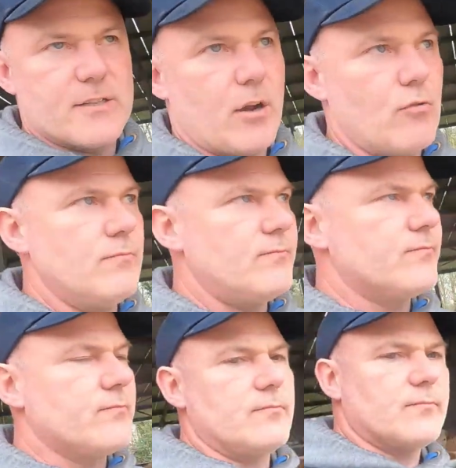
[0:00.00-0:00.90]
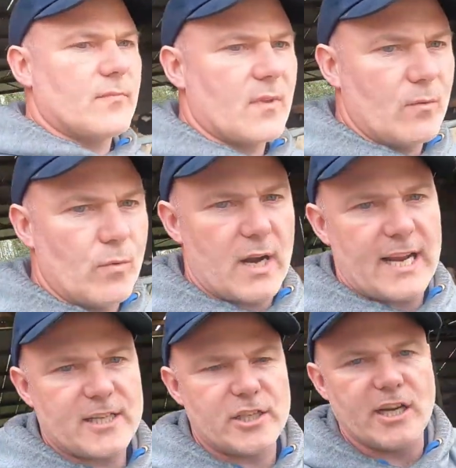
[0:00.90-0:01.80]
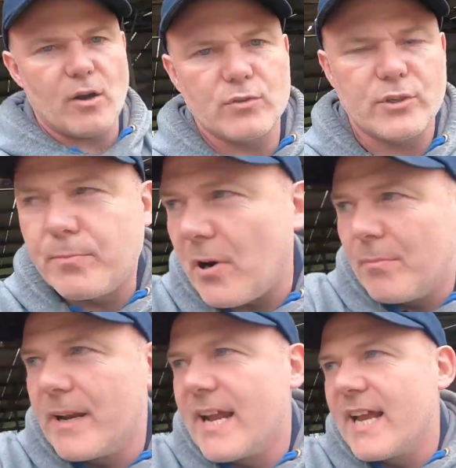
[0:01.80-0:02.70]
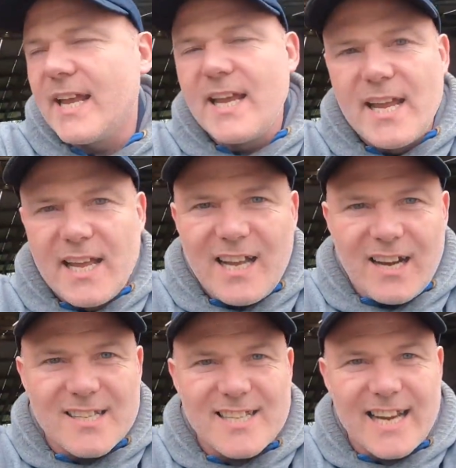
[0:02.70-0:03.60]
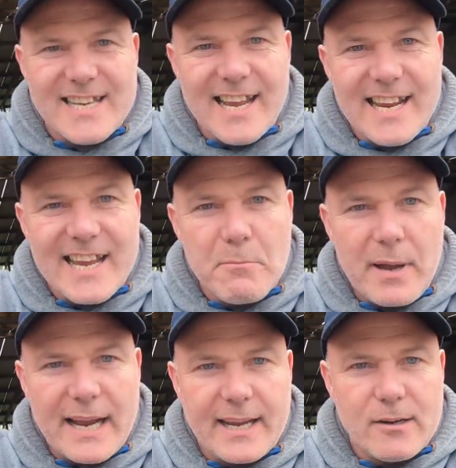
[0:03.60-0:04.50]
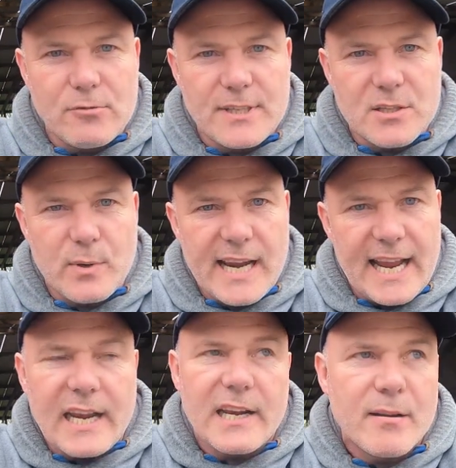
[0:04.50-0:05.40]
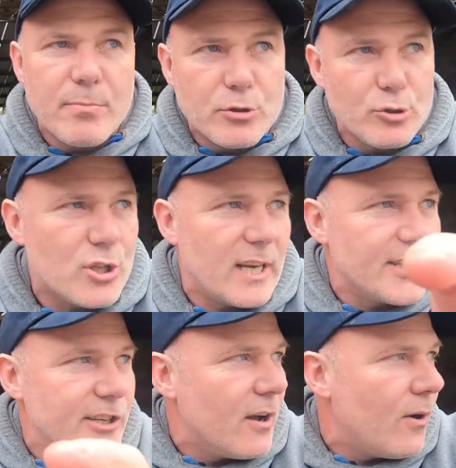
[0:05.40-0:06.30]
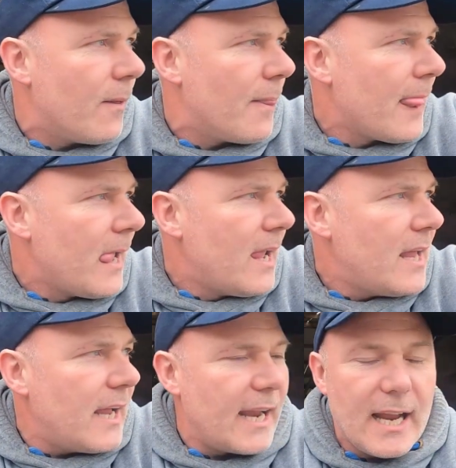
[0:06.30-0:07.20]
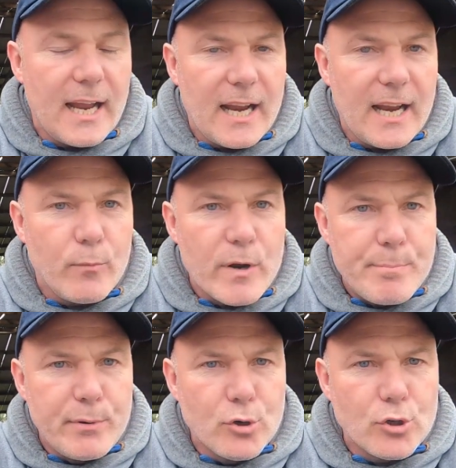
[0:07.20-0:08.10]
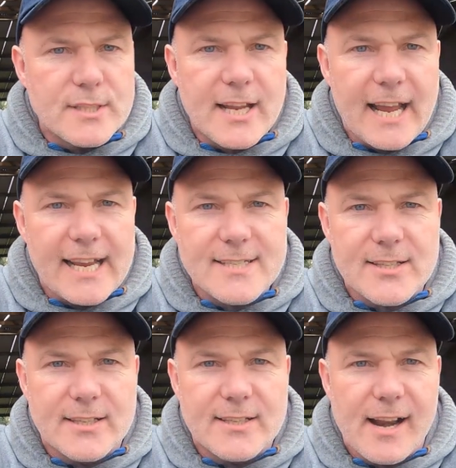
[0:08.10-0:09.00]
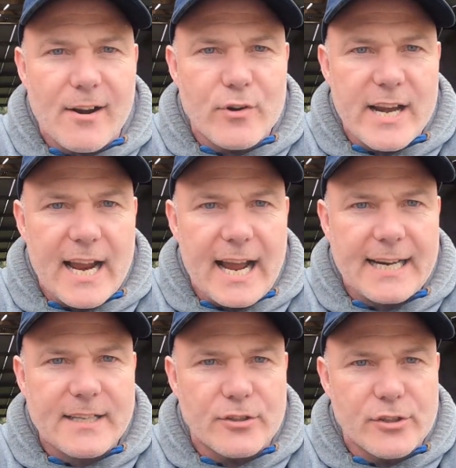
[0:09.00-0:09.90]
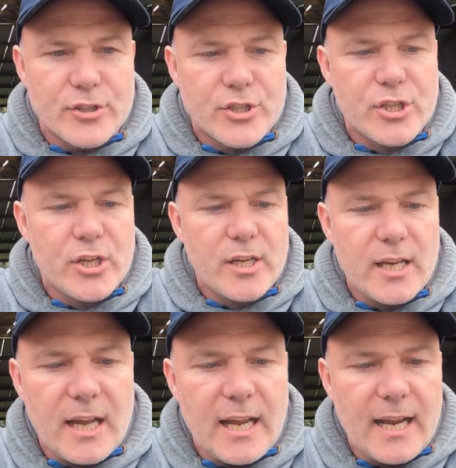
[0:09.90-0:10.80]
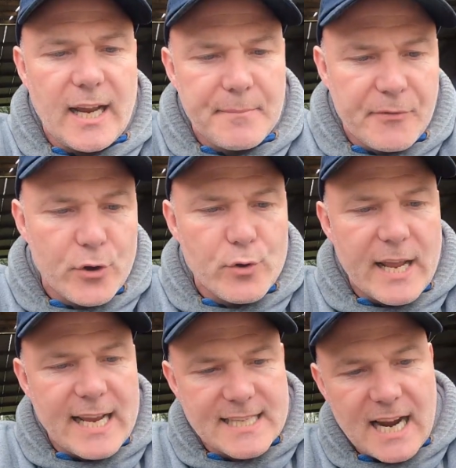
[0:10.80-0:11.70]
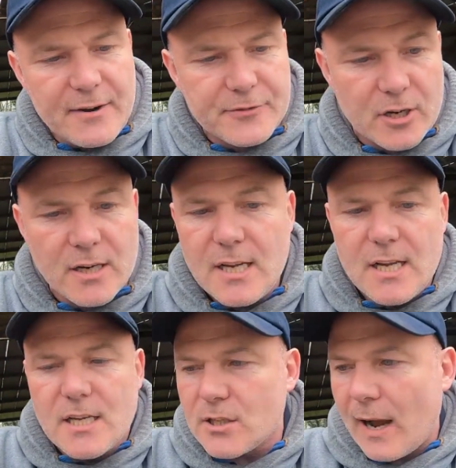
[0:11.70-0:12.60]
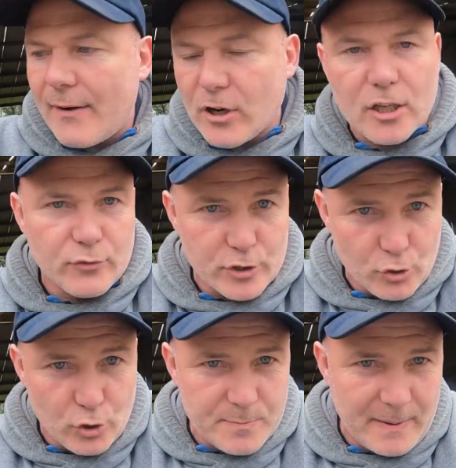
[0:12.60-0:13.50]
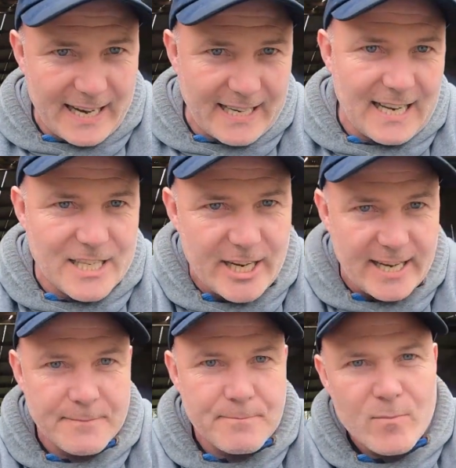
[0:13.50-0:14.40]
so we're actually going to probably, I'd say, take him back out this weekend. But just to let you know, we blood tested the reactors a few days after, so I haven't got the results back of that yet.